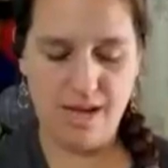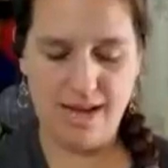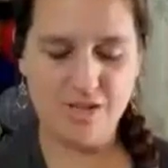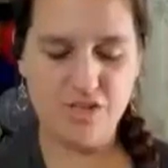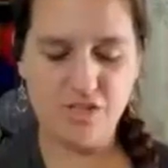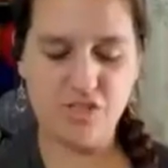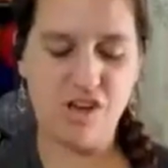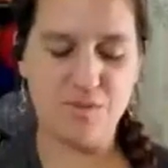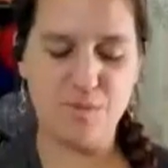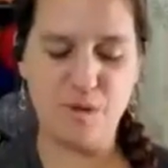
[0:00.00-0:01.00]
I just
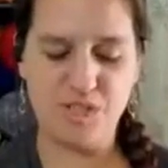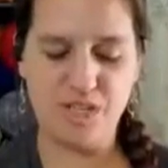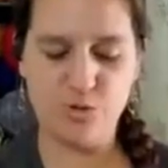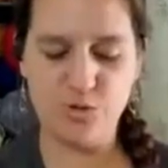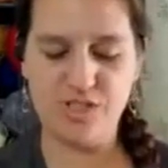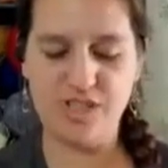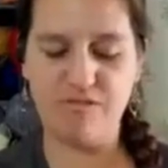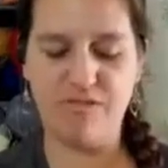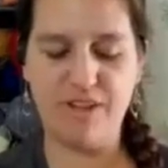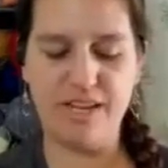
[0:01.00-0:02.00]
saw the most
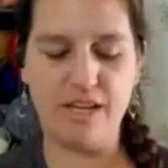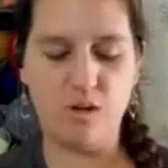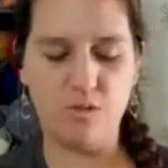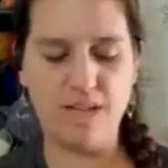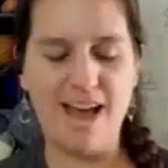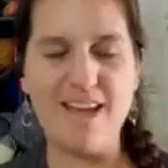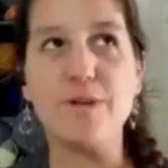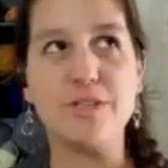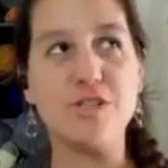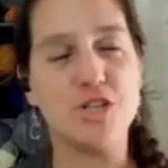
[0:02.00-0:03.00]
interesting video that
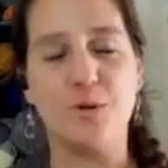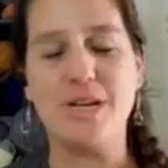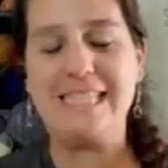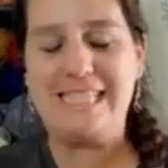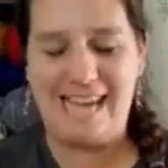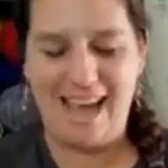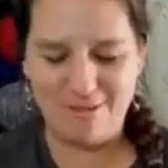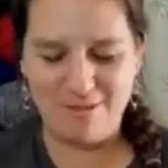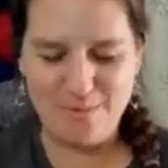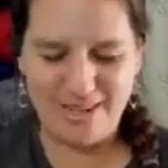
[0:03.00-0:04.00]
I've been showing to
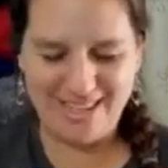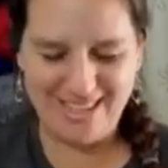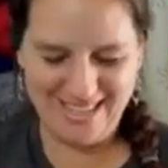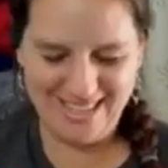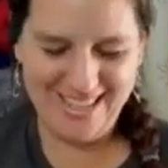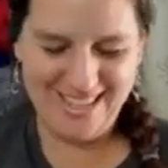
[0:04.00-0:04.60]
everybody.